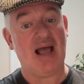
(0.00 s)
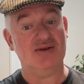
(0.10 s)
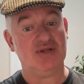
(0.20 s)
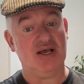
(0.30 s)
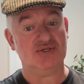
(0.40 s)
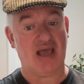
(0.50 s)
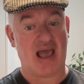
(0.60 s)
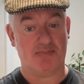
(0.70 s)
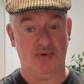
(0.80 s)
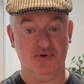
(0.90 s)
And as it
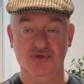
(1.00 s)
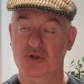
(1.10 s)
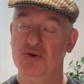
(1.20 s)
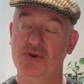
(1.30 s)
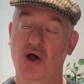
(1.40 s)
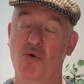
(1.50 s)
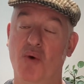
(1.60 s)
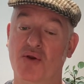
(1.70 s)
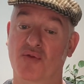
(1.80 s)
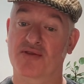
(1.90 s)
happened, no
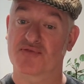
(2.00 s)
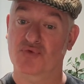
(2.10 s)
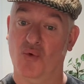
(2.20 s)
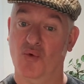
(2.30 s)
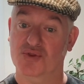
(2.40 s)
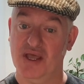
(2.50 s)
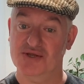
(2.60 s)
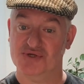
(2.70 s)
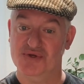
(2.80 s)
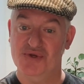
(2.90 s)
one on the door
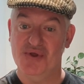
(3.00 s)
did.